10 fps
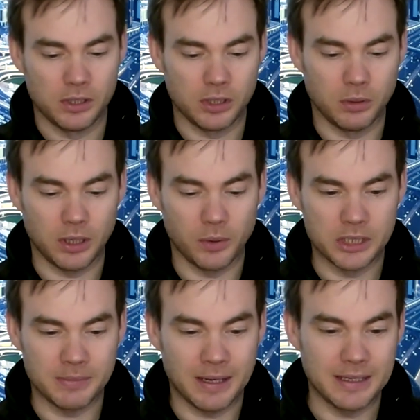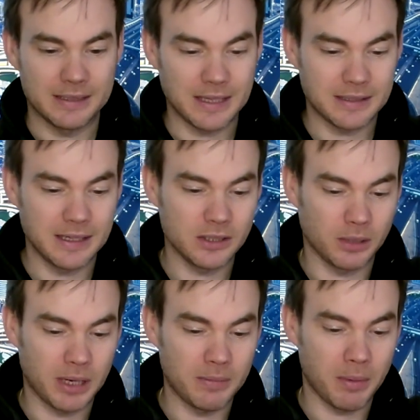So I'll go into my settings
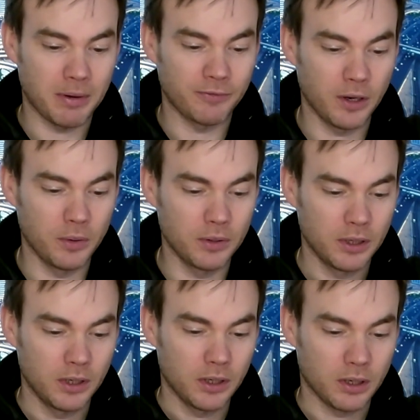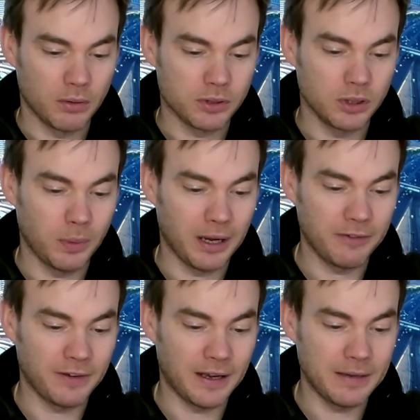on my mobile phone, go to
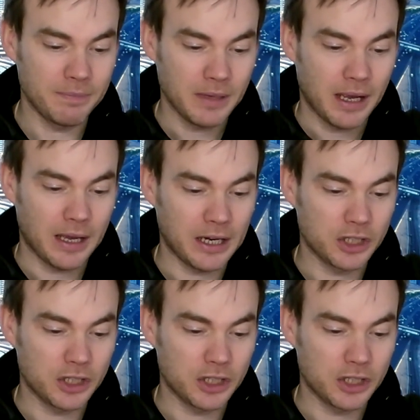Wi-Fi, and I